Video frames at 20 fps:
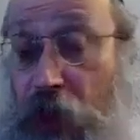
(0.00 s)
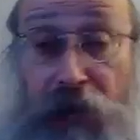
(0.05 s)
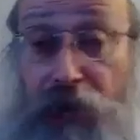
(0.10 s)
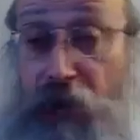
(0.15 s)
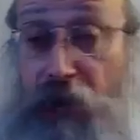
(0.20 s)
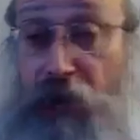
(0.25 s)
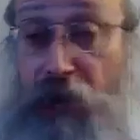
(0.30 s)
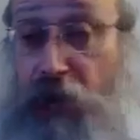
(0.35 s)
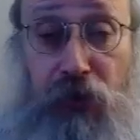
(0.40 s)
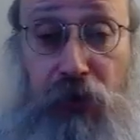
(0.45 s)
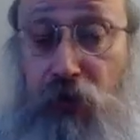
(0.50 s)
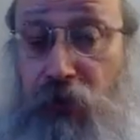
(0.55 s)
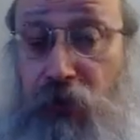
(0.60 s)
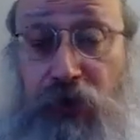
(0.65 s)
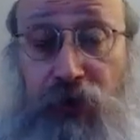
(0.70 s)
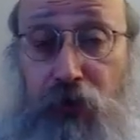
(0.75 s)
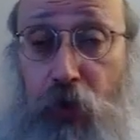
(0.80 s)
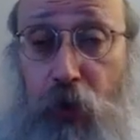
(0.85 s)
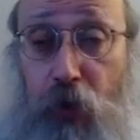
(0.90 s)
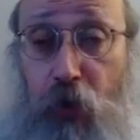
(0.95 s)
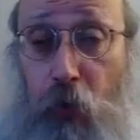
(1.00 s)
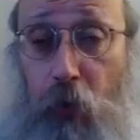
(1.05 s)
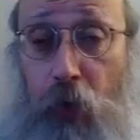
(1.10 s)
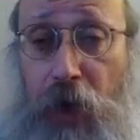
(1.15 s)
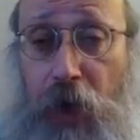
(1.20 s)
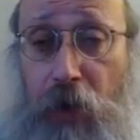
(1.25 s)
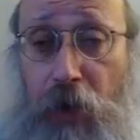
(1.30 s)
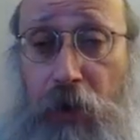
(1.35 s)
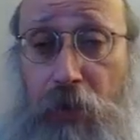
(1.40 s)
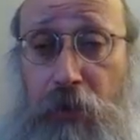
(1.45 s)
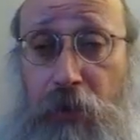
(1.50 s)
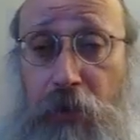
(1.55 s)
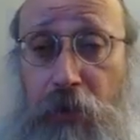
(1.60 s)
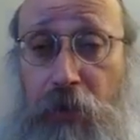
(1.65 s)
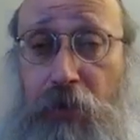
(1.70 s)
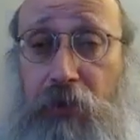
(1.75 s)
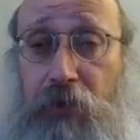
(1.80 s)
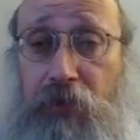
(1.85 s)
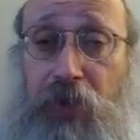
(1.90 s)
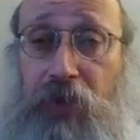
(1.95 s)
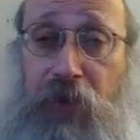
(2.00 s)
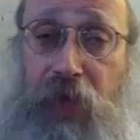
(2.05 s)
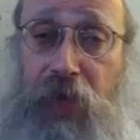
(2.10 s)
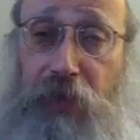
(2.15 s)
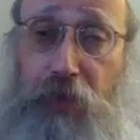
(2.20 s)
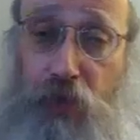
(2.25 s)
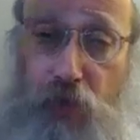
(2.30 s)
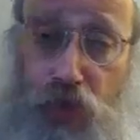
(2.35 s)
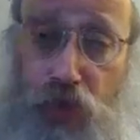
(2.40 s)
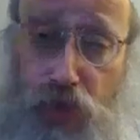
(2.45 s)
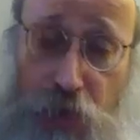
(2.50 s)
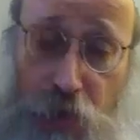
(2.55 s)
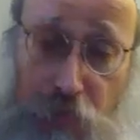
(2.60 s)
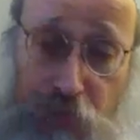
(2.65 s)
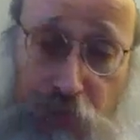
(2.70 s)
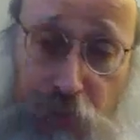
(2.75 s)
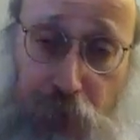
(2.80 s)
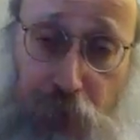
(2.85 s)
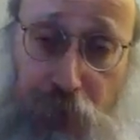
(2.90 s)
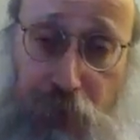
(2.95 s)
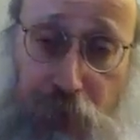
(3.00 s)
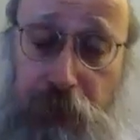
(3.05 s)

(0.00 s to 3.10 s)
and if there is no way, then you jump.